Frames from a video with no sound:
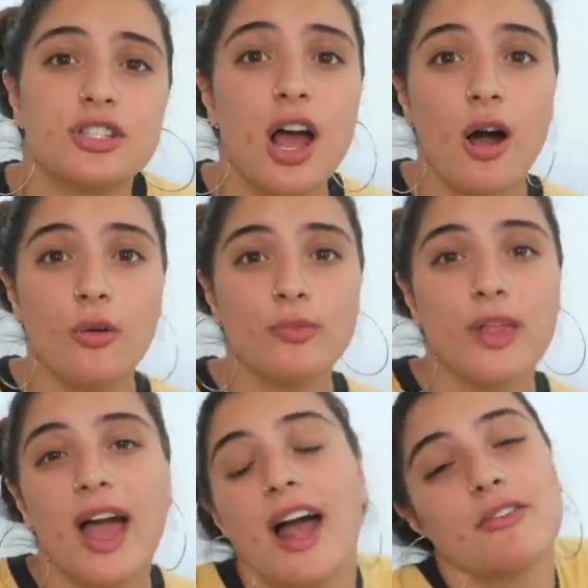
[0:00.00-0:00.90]
So
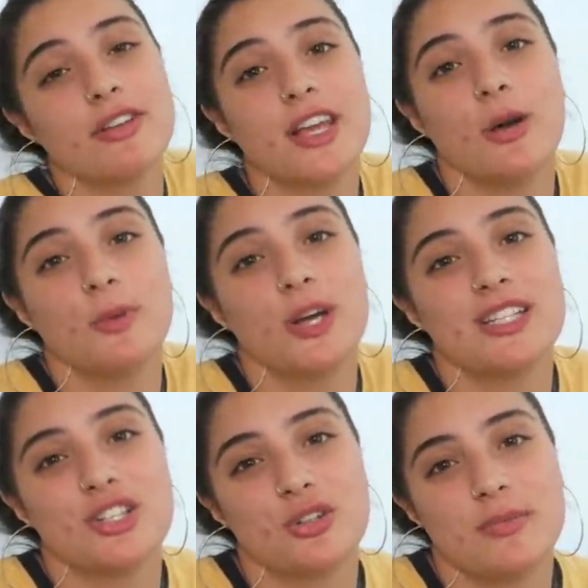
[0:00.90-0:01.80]
I really hope you
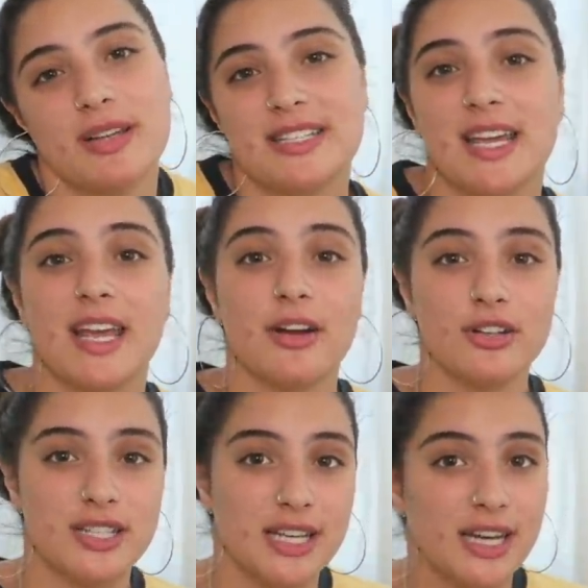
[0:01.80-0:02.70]
guys enjoyed my skincare
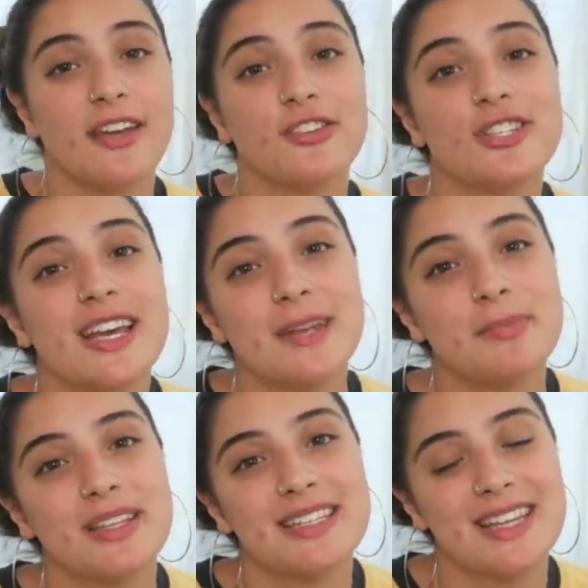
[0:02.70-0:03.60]
routine. If you did,
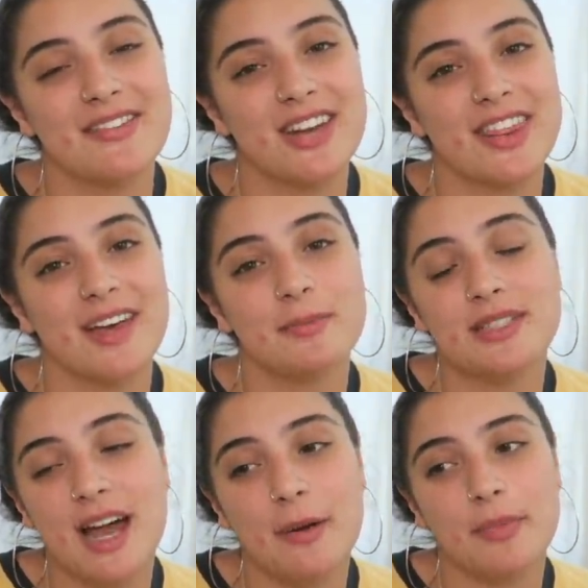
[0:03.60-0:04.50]
please give it a
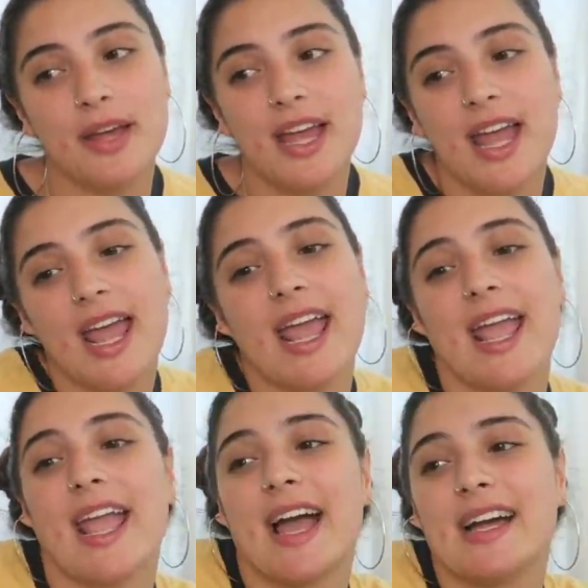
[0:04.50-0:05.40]
thumbs up
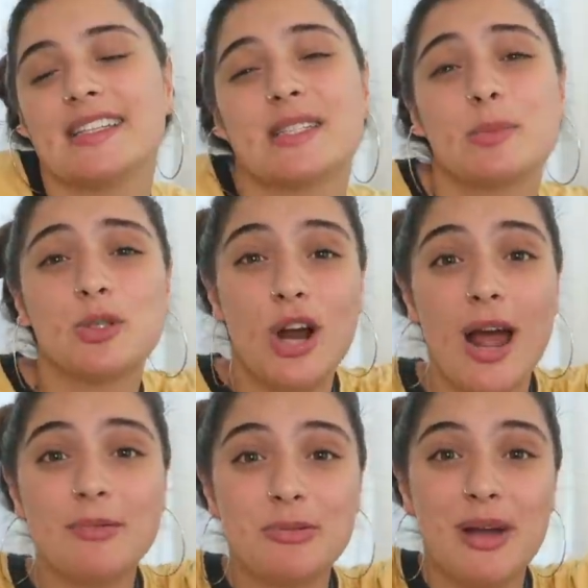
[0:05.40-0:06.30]
and
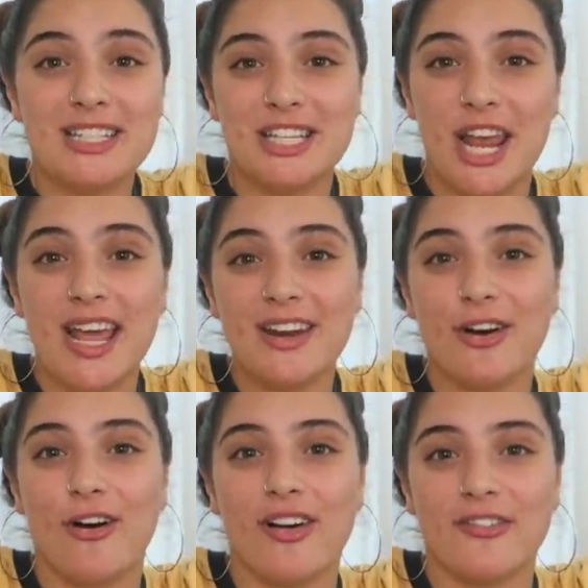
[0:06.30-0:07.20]
subscribe to my
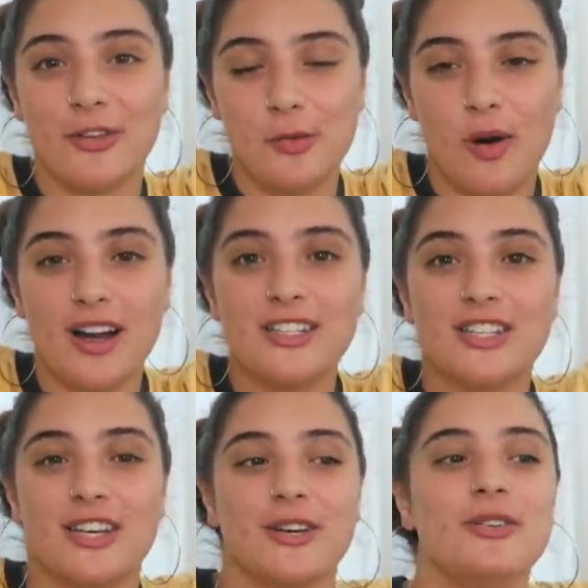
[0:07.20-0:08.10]
channel if you want
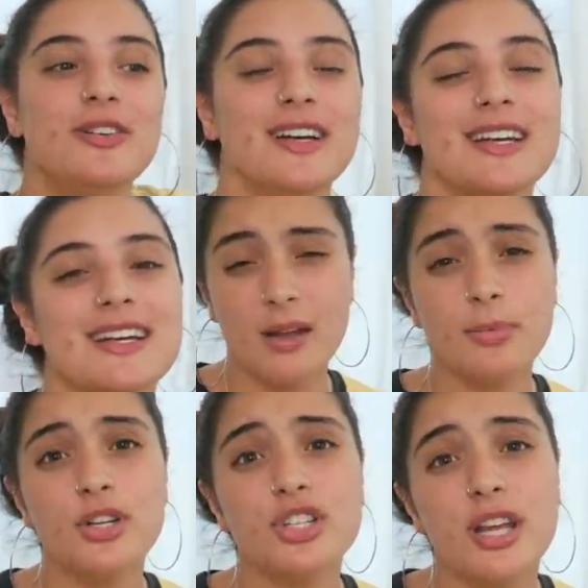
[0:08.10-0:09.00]
to. I
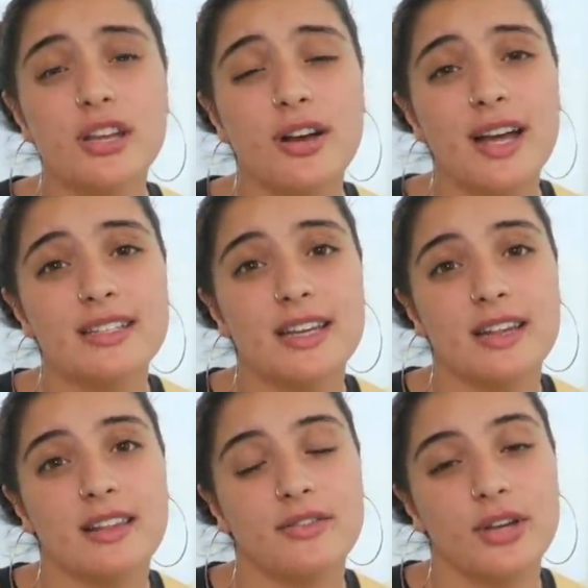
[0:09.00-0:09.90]
appreciate you guys and
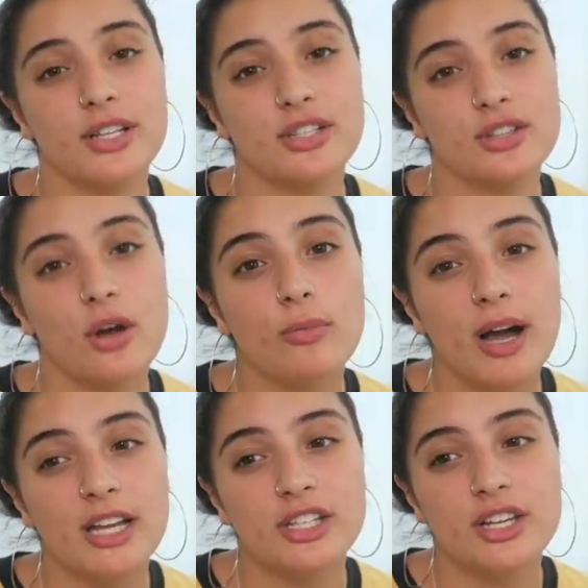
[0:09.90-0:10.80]
I love you guys so
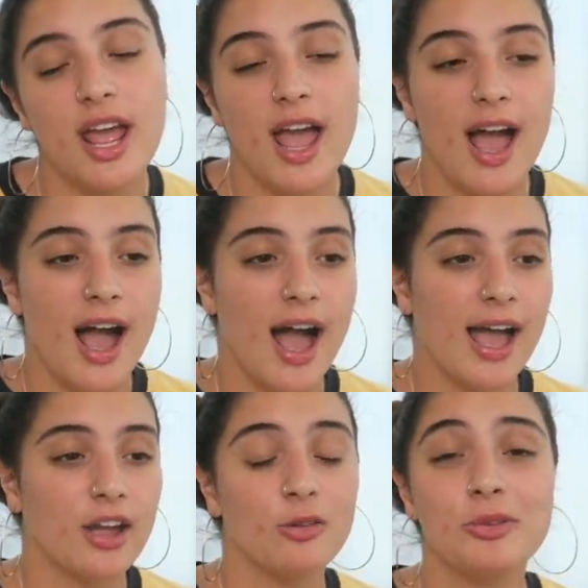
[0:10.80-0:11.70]
much.
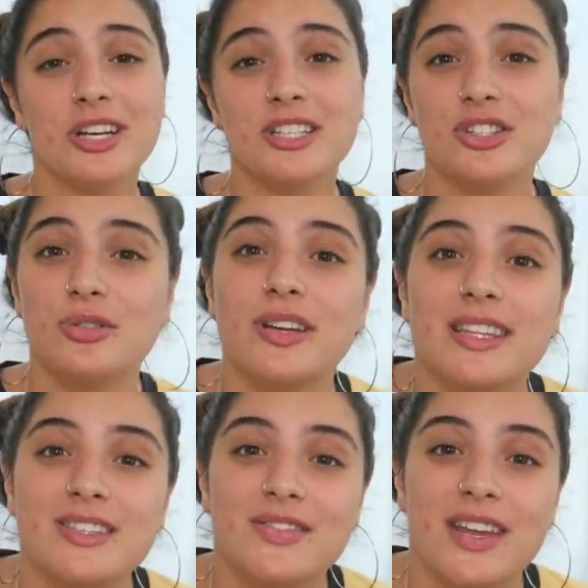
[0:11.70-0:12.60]
I hope you guys enjoyed
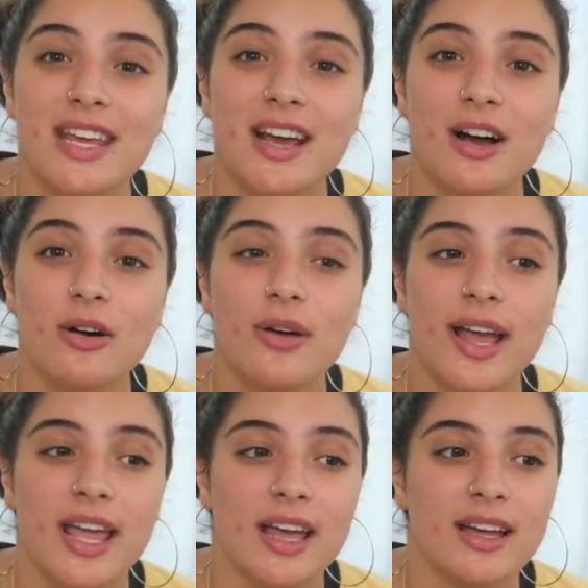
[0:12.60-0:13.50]
this video
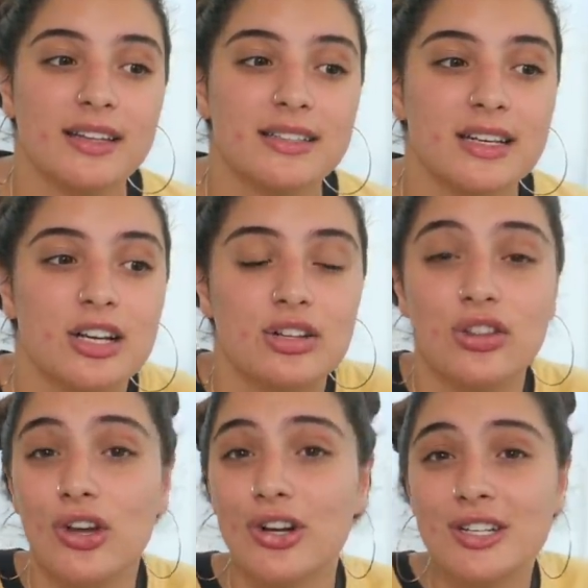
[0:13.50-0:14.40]
and
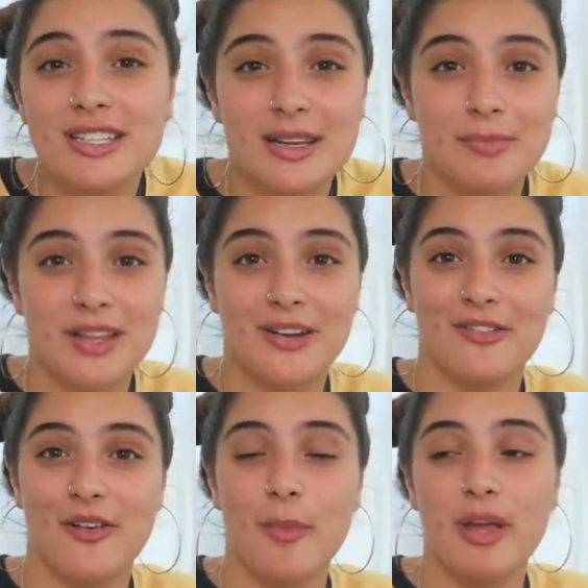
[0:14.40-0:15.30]
learned something
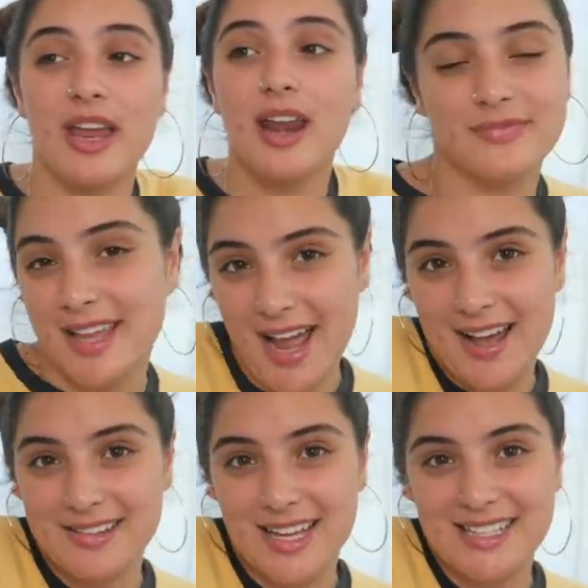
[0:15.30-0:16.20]
from it.
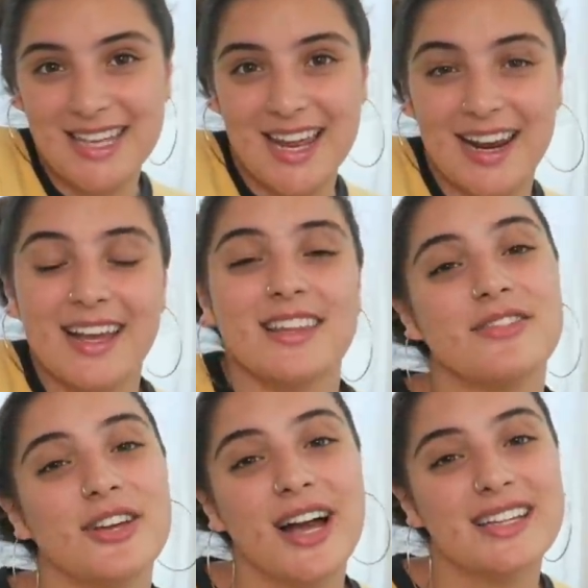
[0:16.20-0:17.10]
Yeah, that's it. I
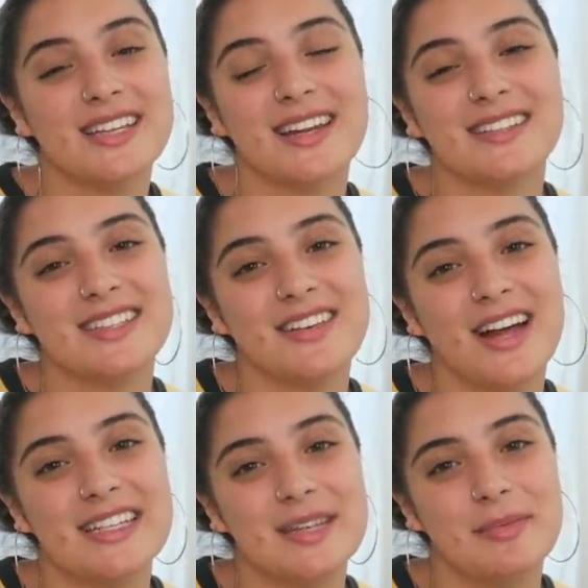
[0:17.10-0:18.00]
love you guys and I'll see you
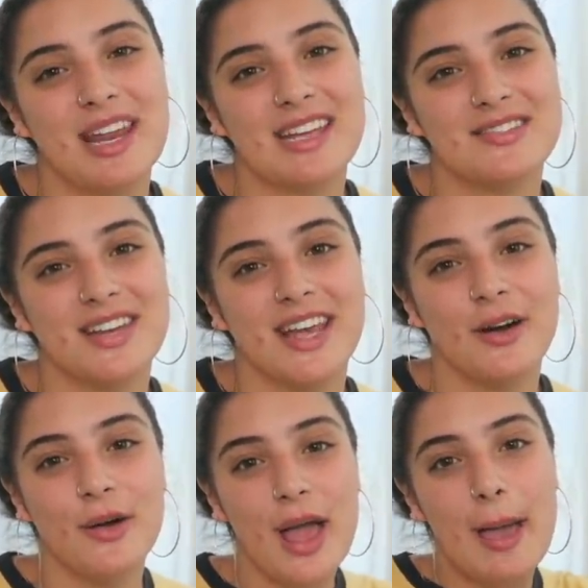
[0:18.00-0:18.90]
guys in my next
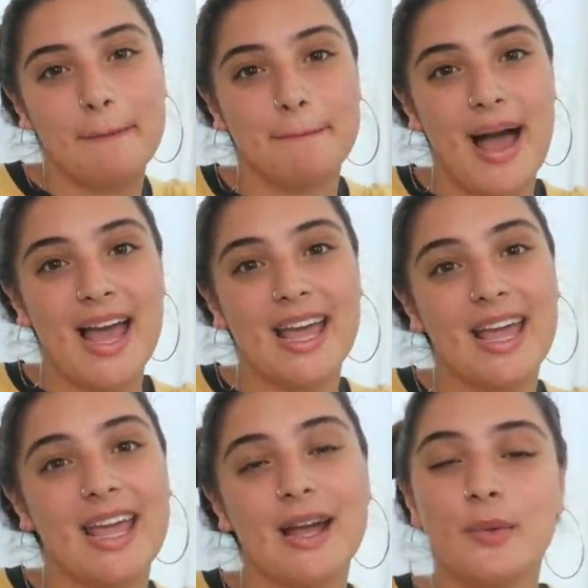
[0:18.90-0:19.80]
video.
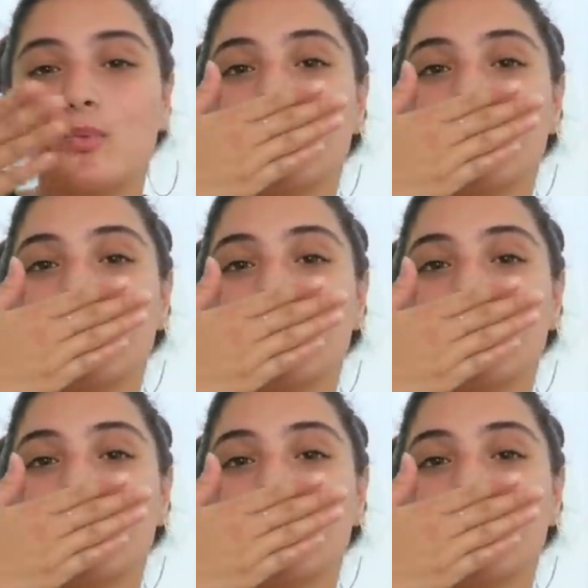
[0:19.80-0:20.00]
Bye.